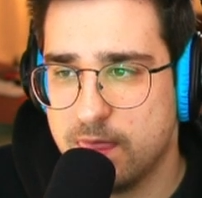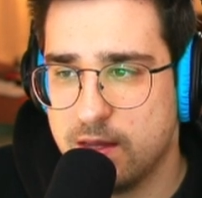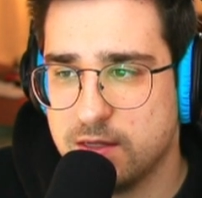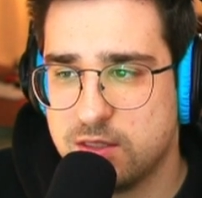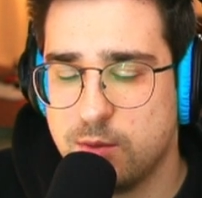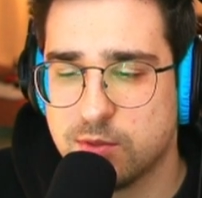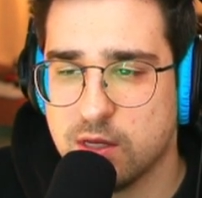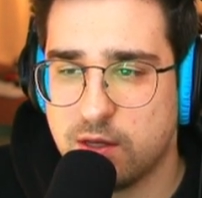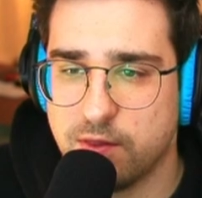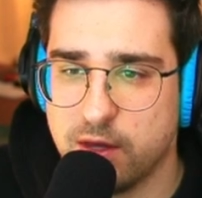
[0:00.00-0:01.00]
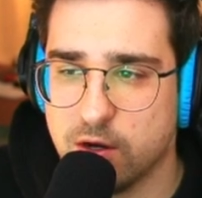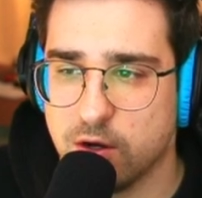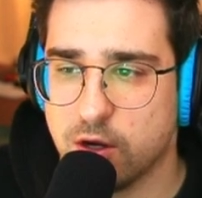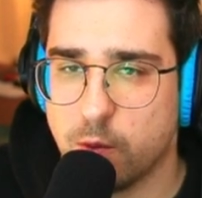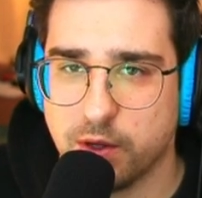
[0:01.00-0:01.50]
it seems like they are
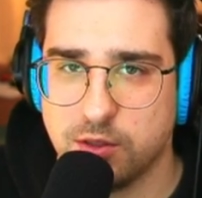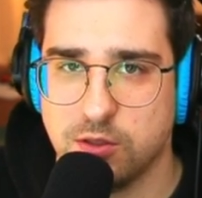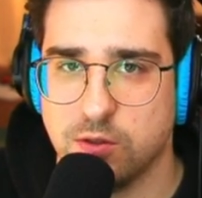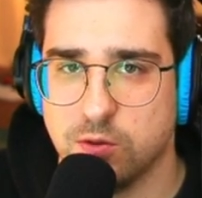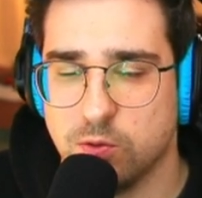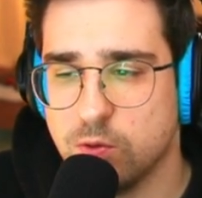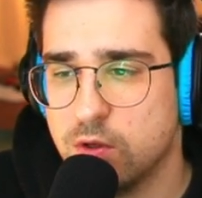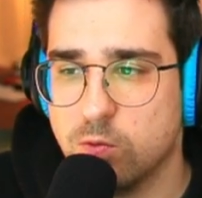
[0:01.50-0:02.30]
going to